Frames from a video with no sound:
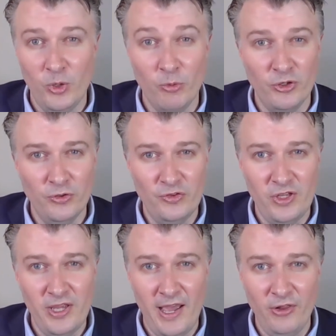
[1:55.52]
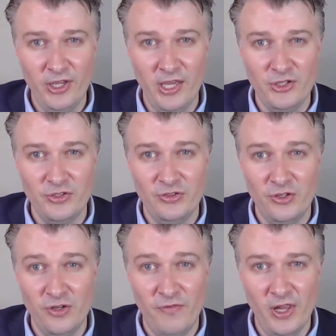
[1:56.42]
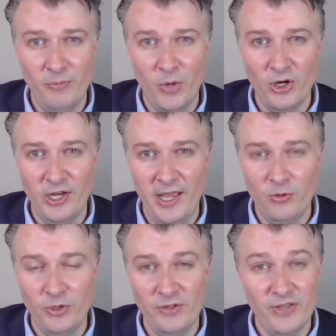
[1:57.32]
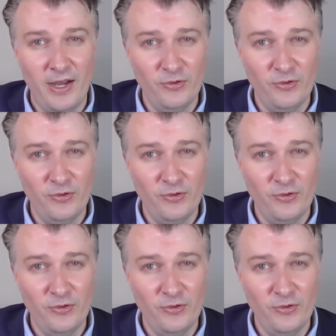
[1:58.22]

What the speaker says: We reduced the allocation to developed market equities